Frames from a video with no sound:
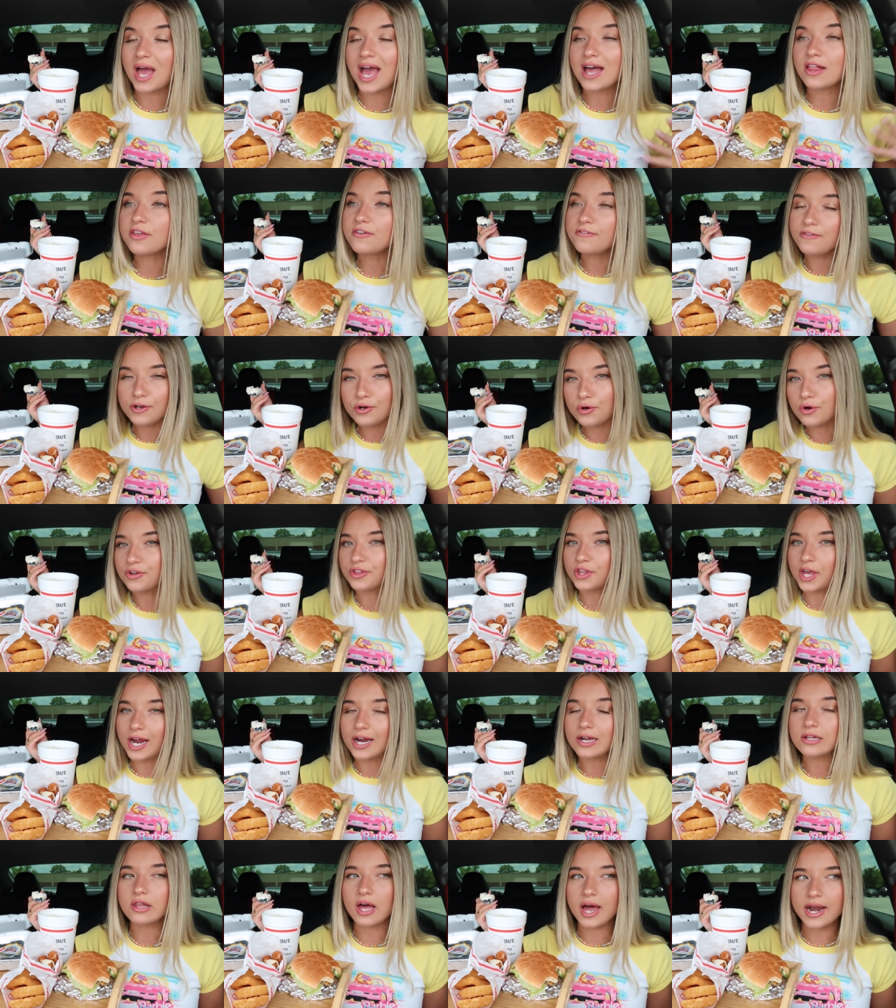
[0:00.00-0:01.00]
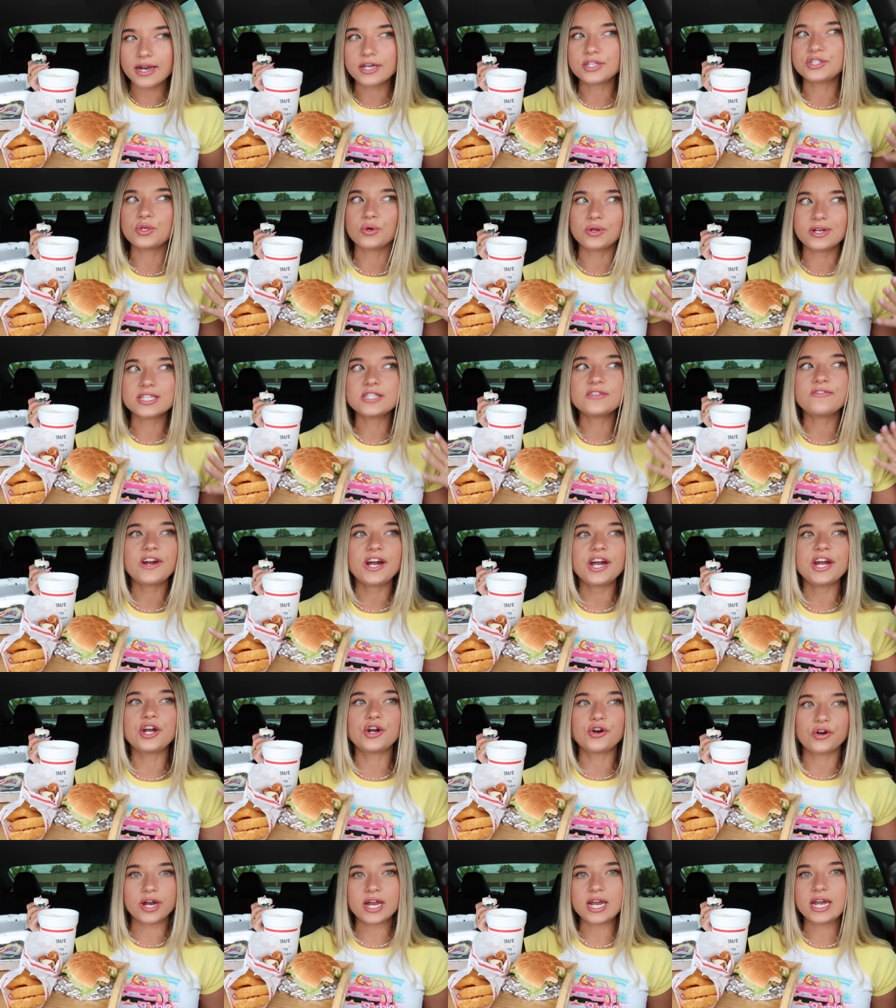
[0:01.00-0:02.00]
I live in North Carolina, so it is very
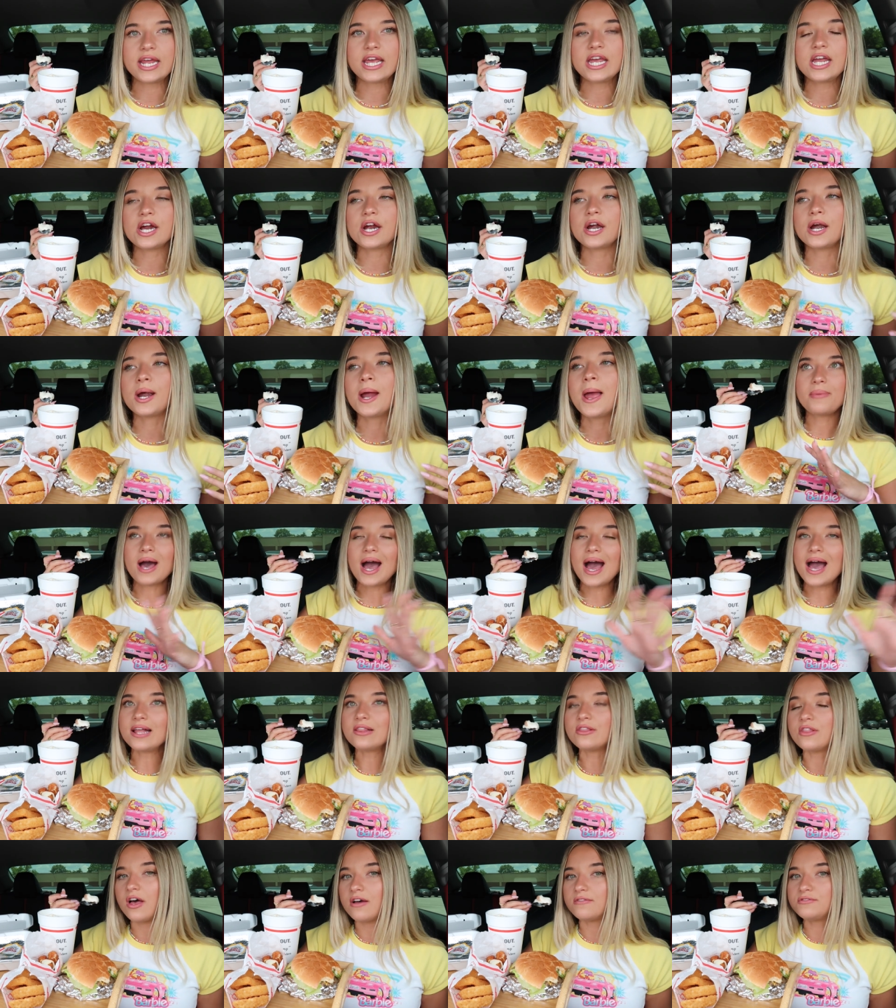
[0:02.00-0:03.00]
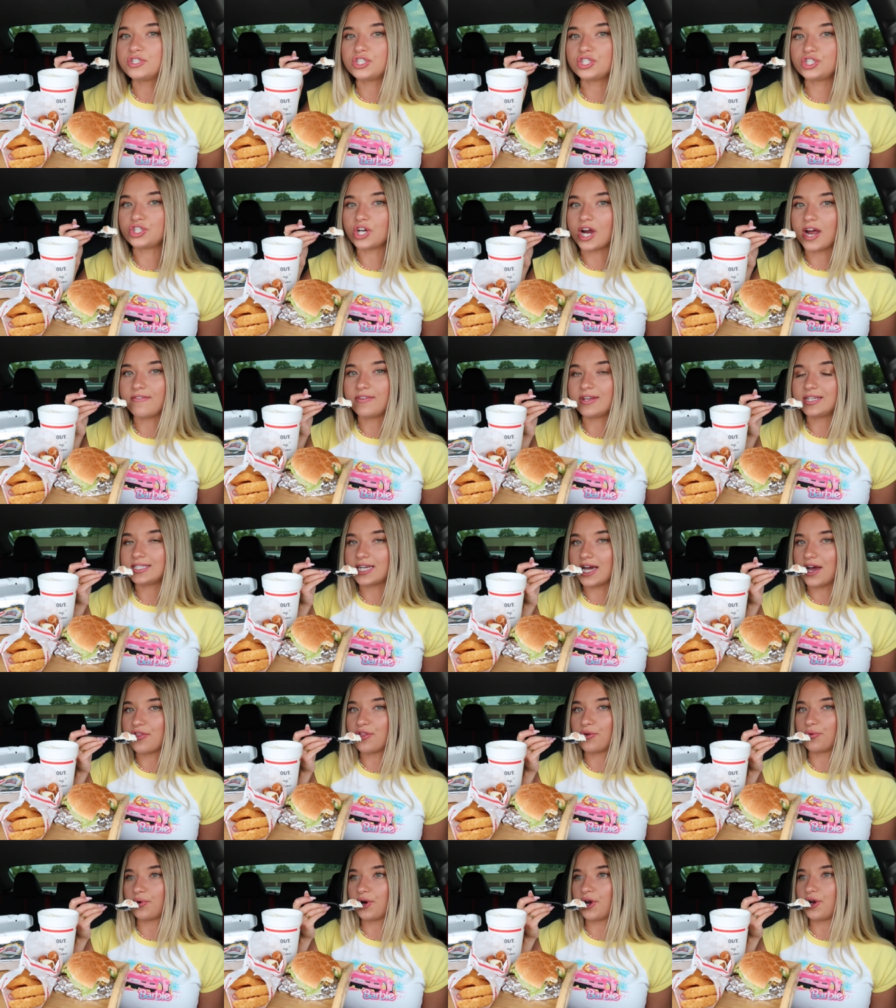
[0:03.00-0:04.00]
green here, but I love just driving
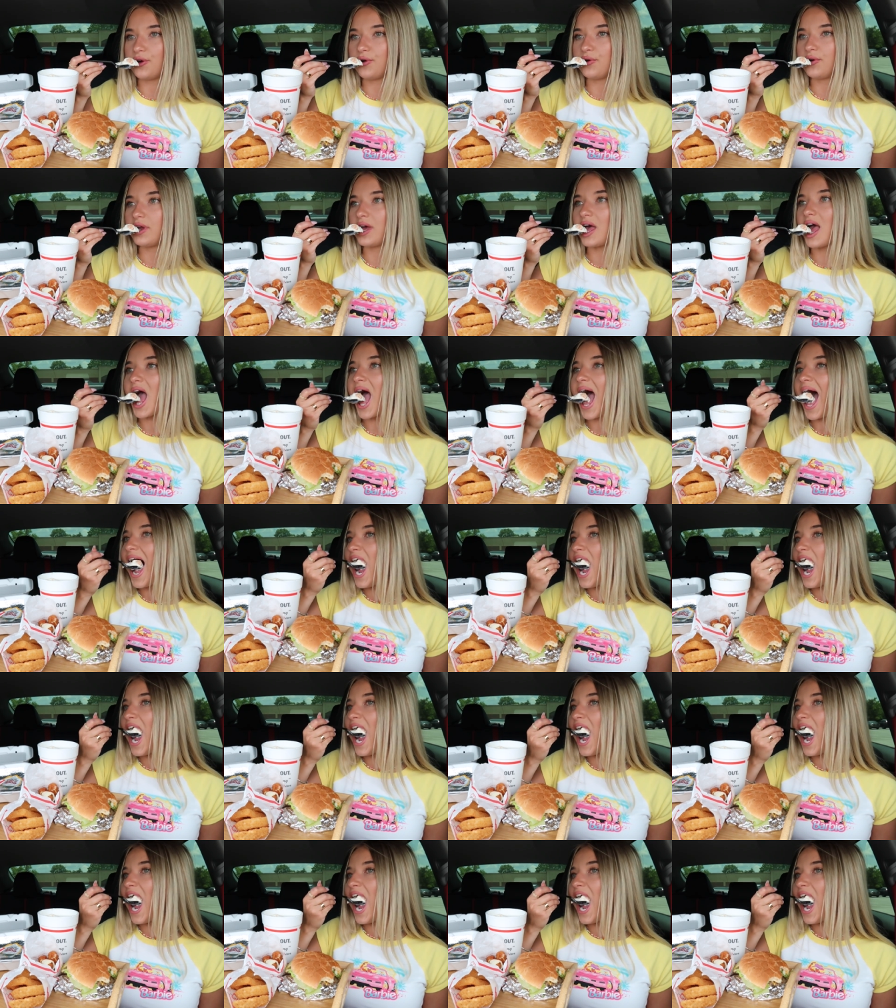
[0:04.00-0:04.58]
down the road